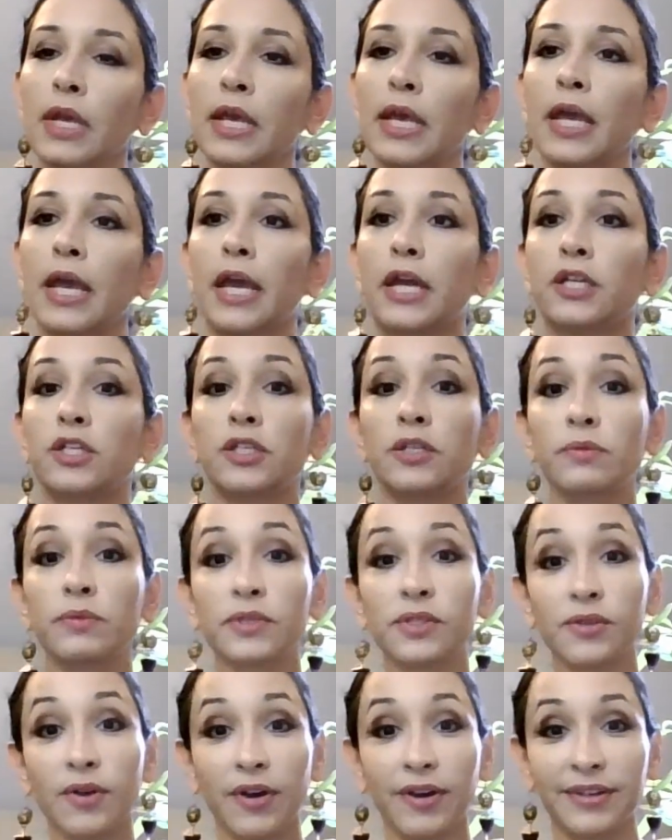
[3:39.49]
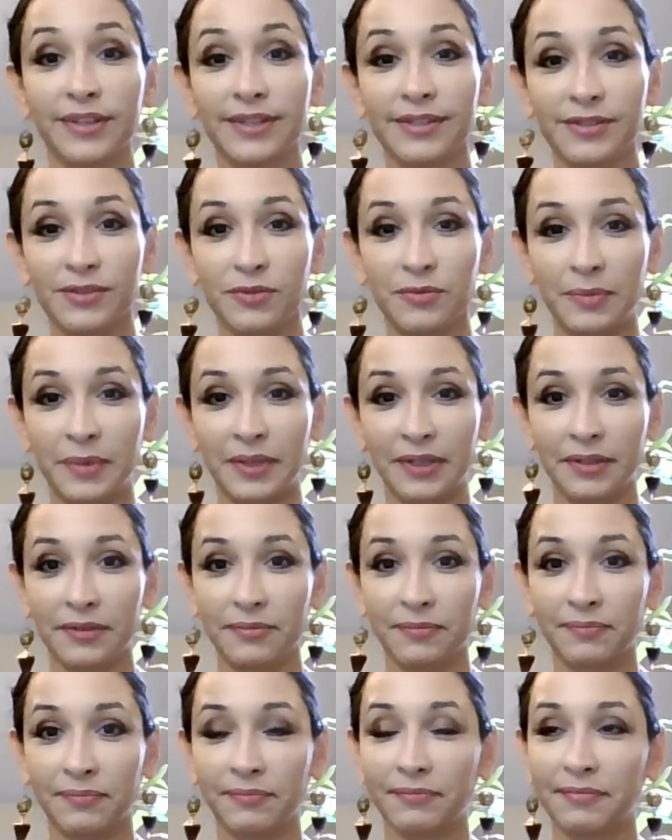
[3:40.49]
as she was talking to me,
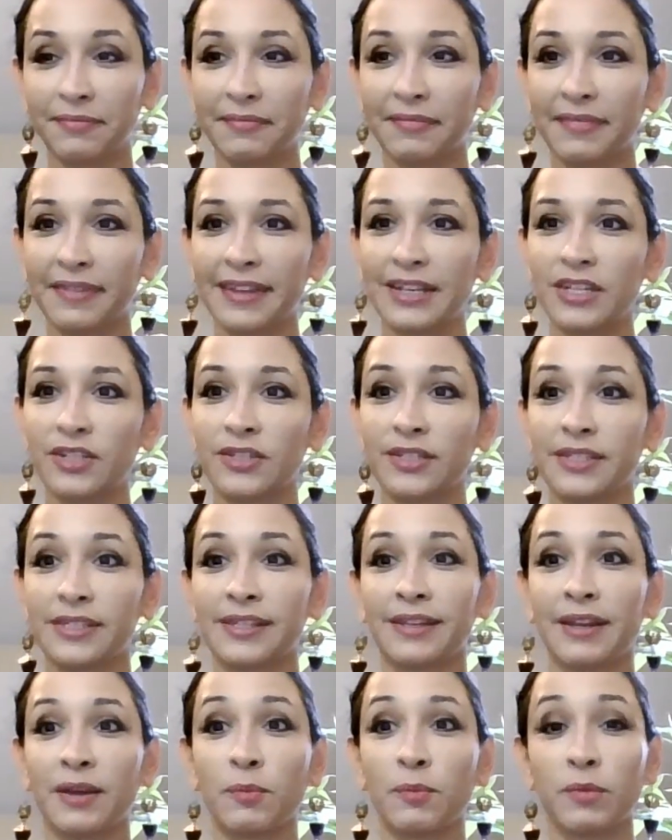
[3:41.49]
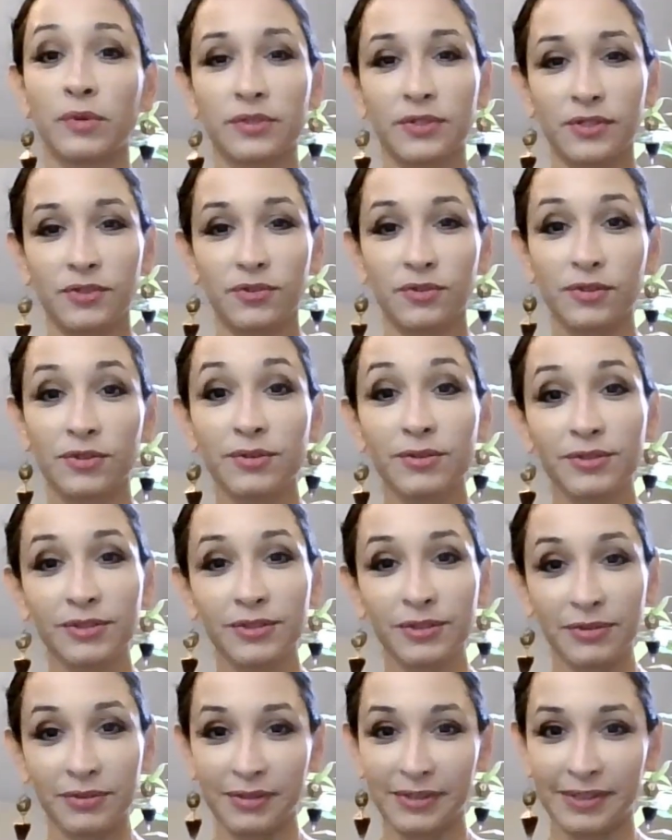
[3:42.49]
she said, I want to introduce you
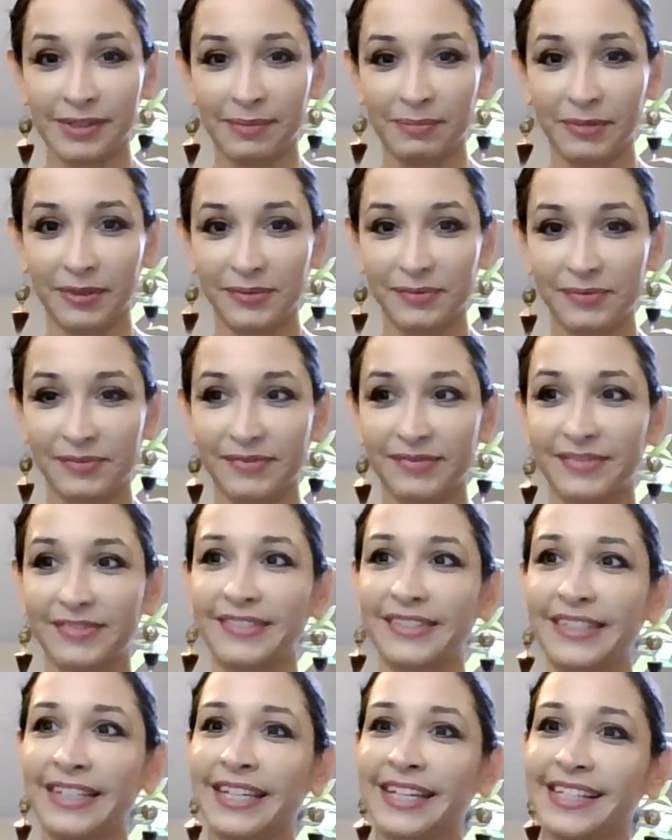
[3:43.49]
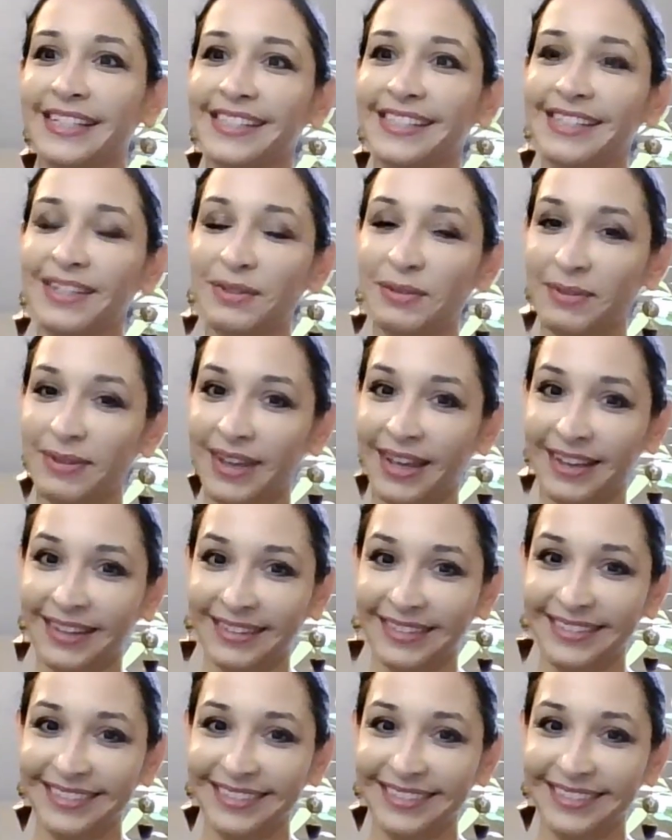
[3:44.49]
to someone. And I said, okay.